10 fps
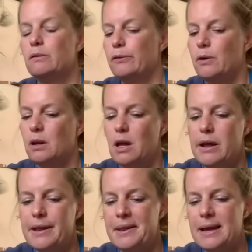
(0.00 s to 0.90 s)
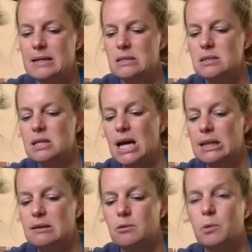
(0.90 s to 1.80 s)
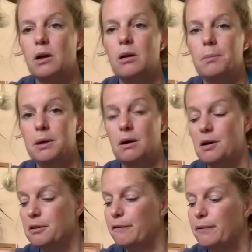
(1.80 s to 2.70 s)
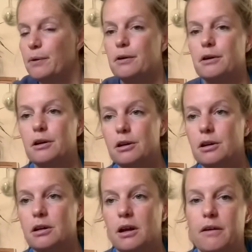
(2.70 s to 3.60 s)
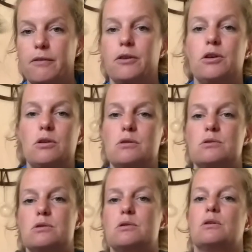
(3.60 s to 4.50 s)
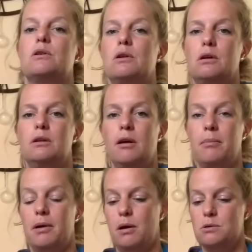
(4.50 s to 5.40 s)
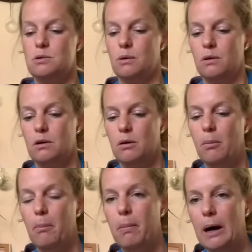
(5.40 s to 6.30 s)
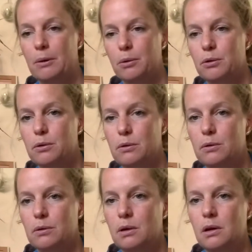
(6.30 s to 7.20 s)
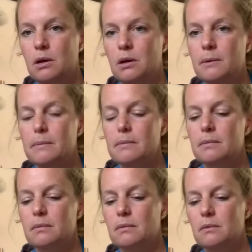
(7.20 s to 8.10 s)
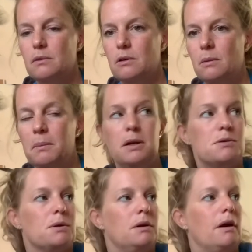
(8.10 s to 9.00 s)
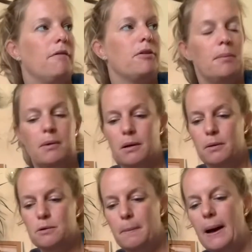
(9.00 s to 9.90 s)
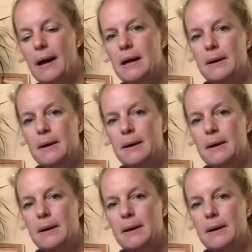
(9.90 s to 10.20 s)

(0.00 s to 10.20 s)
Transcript: For the next set, we're gonna be on the floor. You're gonna have to use your dumbbells or bottles. So make sure you have them close by.